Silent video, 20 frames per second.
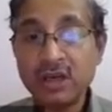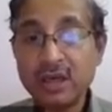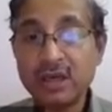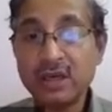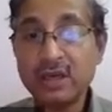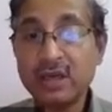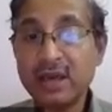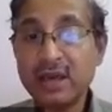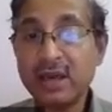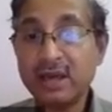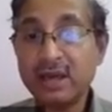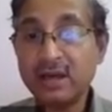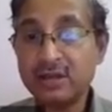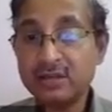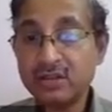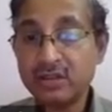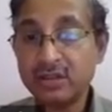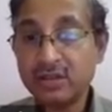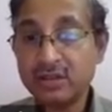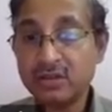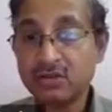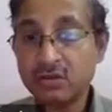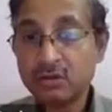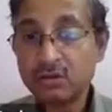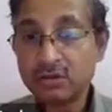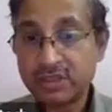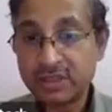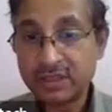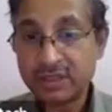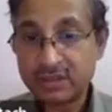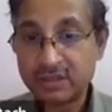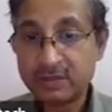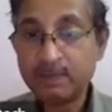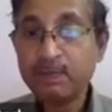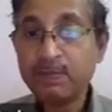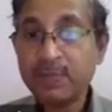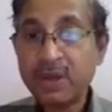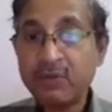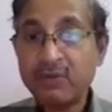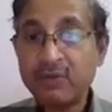in energy resources,
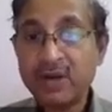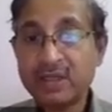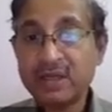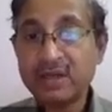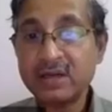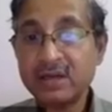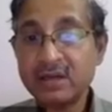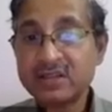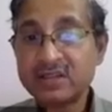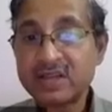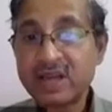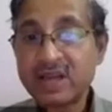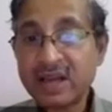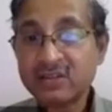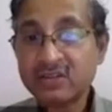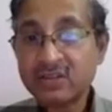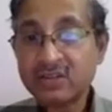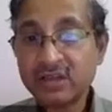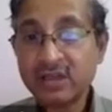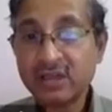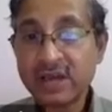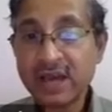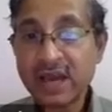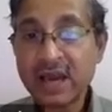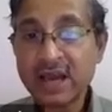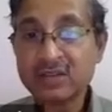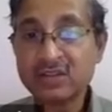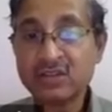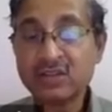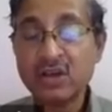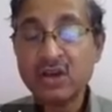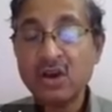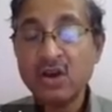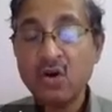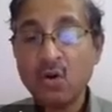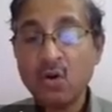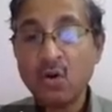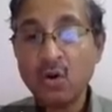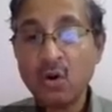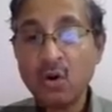whether it's natural gas
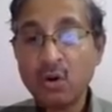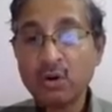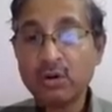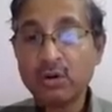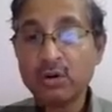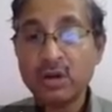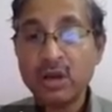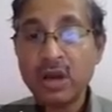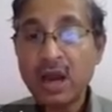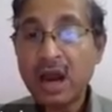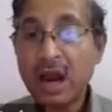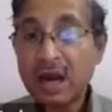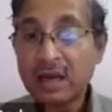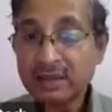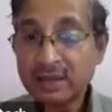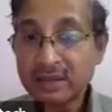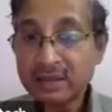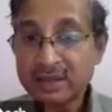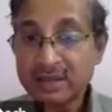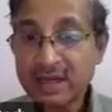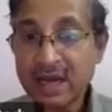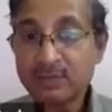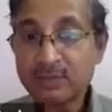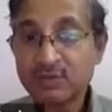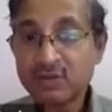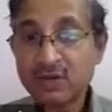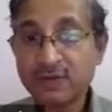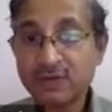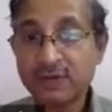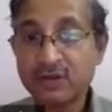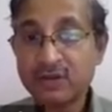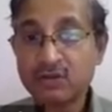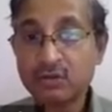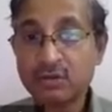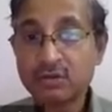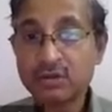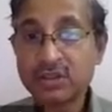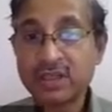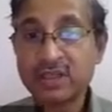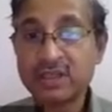or other types of
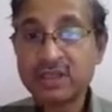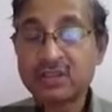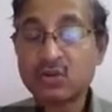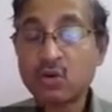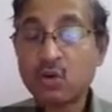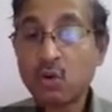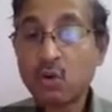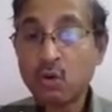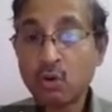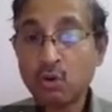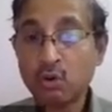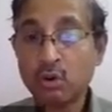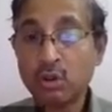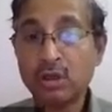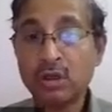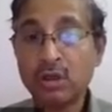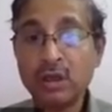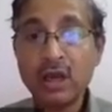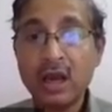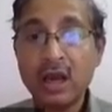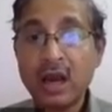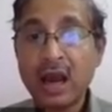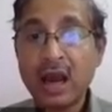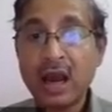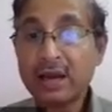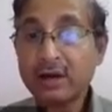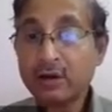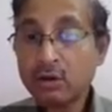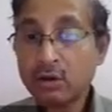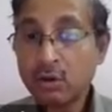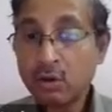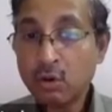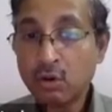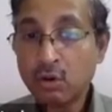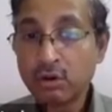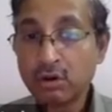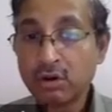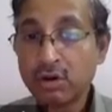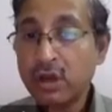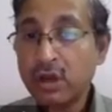resources, coal, iron
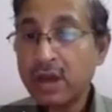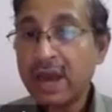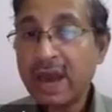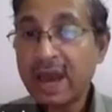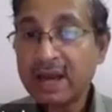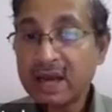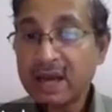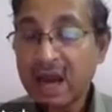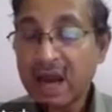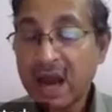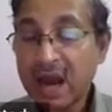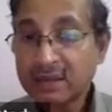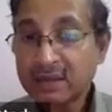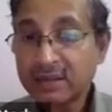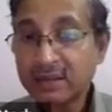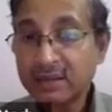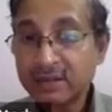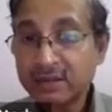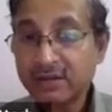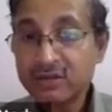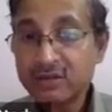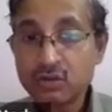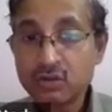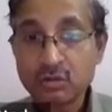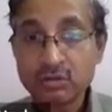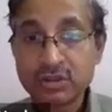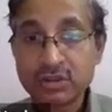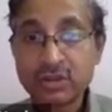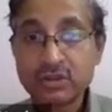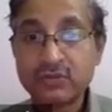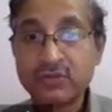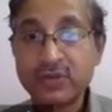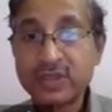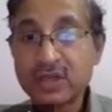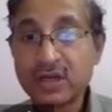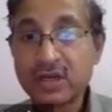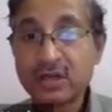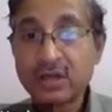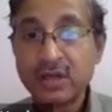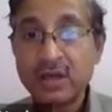ore, and other resources which
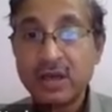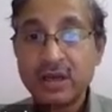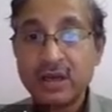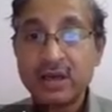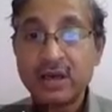are